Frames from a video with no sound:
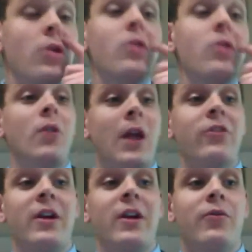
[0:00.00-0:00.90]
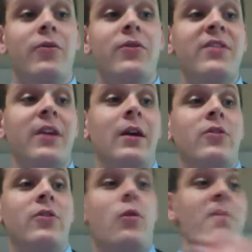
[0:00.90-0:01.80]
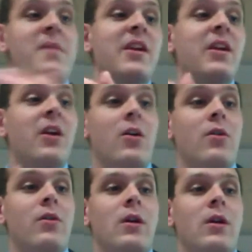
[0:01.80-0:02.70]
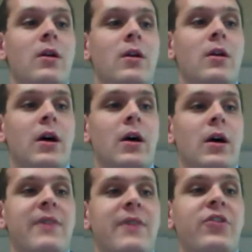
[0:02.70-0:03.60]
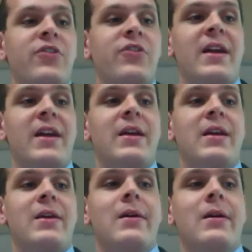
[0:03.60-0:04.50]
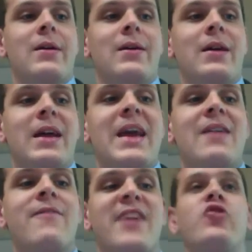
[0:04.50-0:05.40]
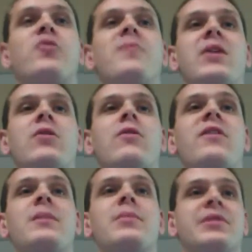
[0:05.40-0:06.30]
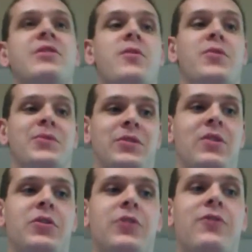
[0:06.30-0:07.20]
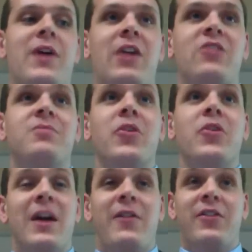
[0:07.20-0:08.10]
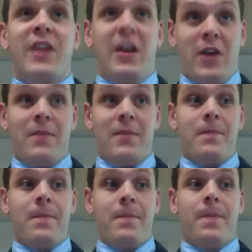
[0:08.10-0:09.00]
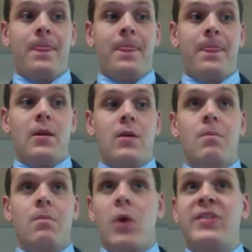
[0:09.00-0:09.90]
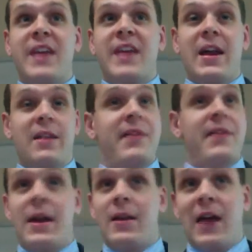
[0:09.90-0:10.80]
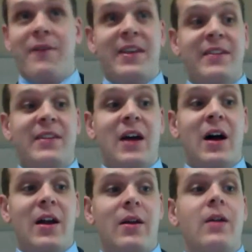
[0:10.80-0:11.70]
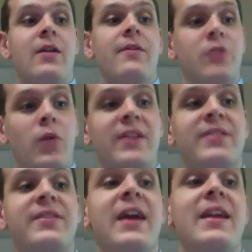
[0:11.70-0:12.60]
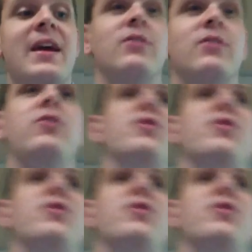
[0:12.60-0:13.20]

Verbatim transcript: No, no. Let's look at this one's easy. So one minute ago, uh, Stephanie just said he had a vested remainder of fee simple determinable, which follows Bowie's life estate, right? Bowie's dead. That life estate's gone. So what estate now does Eustace